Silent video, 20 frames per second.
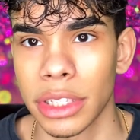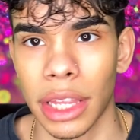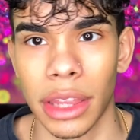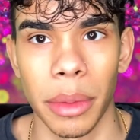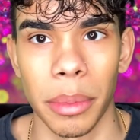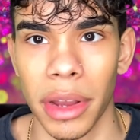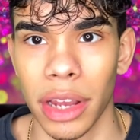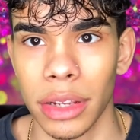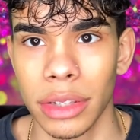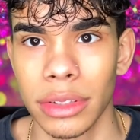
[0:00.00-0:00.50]
in
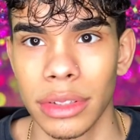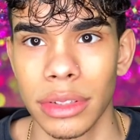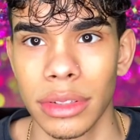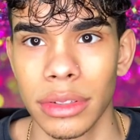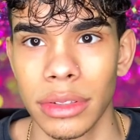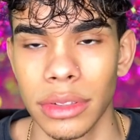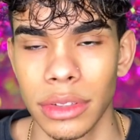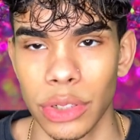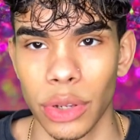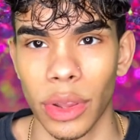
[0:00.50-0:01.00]
the box.
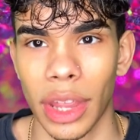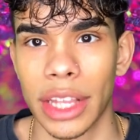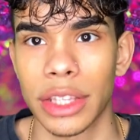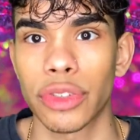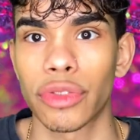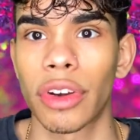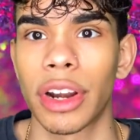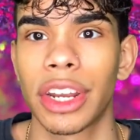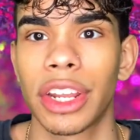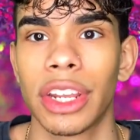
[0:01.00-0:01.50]
So that's
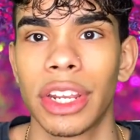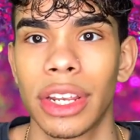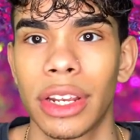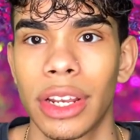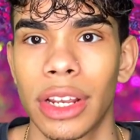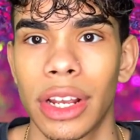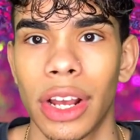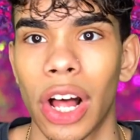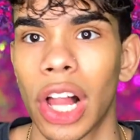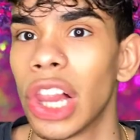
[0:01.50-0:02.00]
already
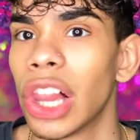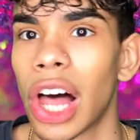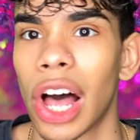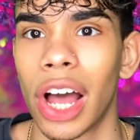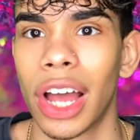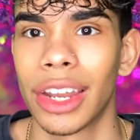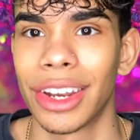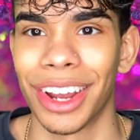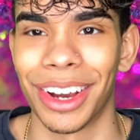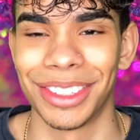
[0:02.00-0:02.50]
a
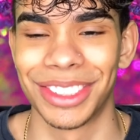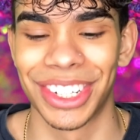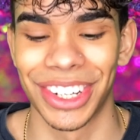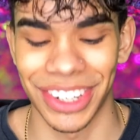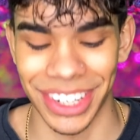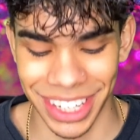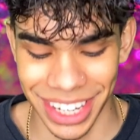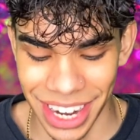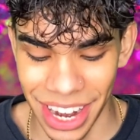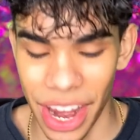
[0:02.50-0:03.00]
lot. Nudge.
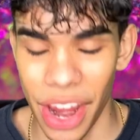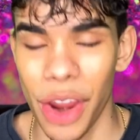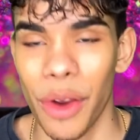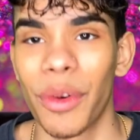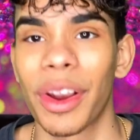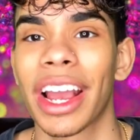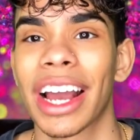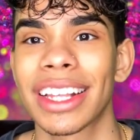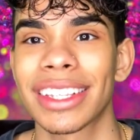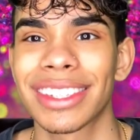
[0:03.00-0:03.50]

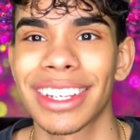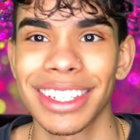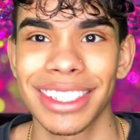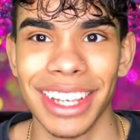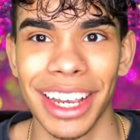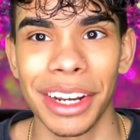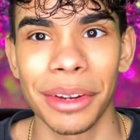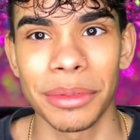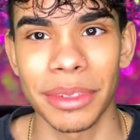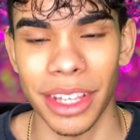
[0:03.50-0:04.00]
We got 6
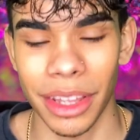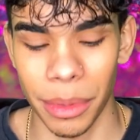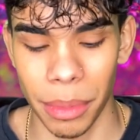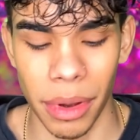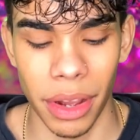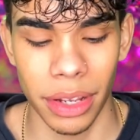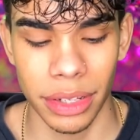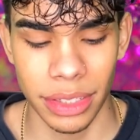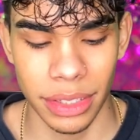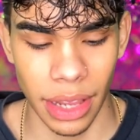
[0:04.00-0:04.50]
items in the
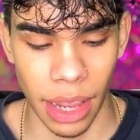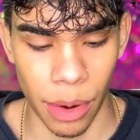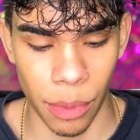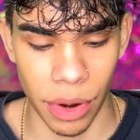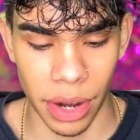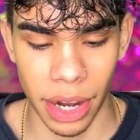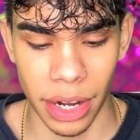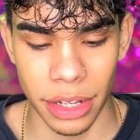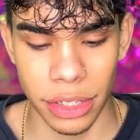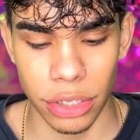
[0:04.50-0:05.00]
box, and
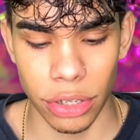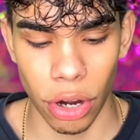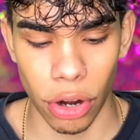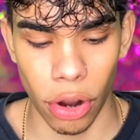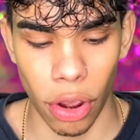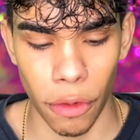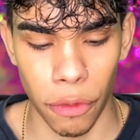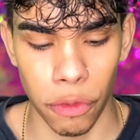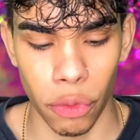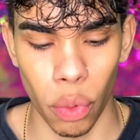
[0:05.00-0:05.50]
we're gonna start
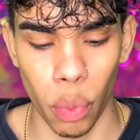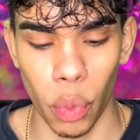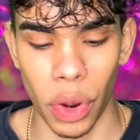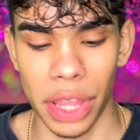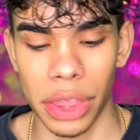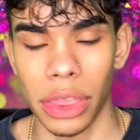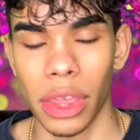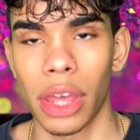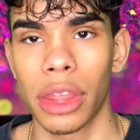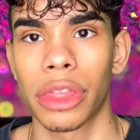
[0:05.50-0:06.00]
off
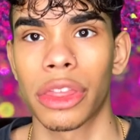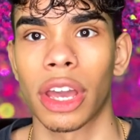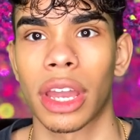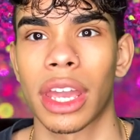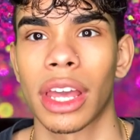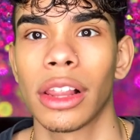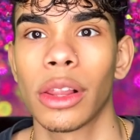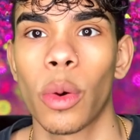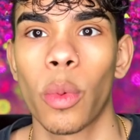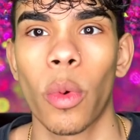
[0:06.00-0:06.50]
with the
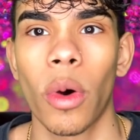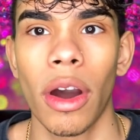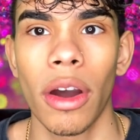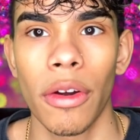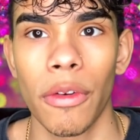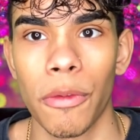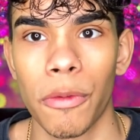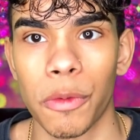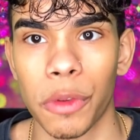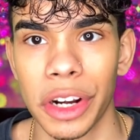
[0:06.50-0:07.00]

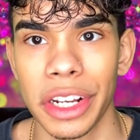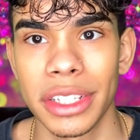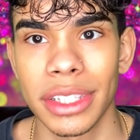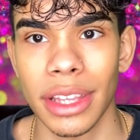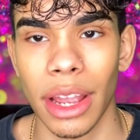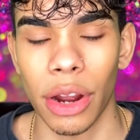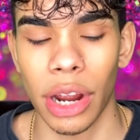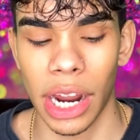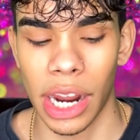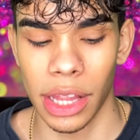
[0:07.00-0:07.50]
Kilowatt
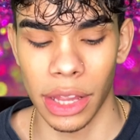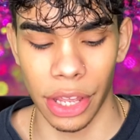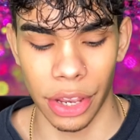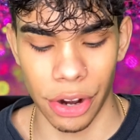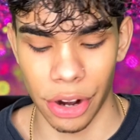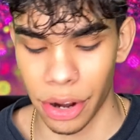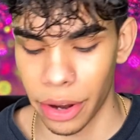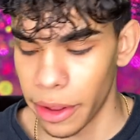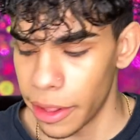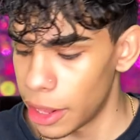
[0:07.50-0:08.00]
Freestyle
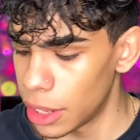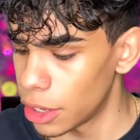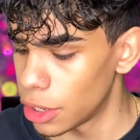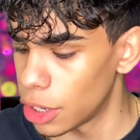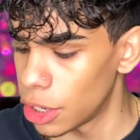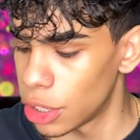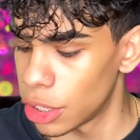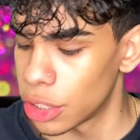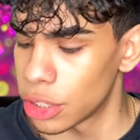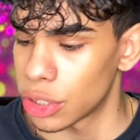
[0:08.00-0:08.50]
Highlighter.
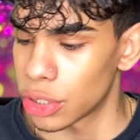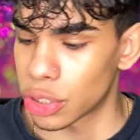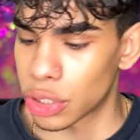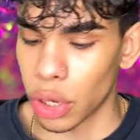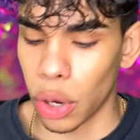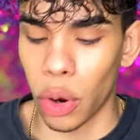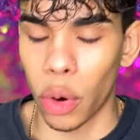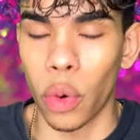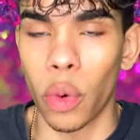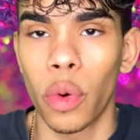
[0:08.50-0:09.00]

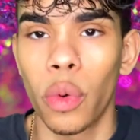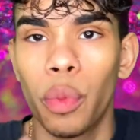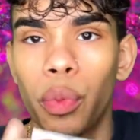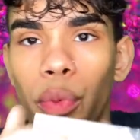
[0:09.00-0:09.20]
So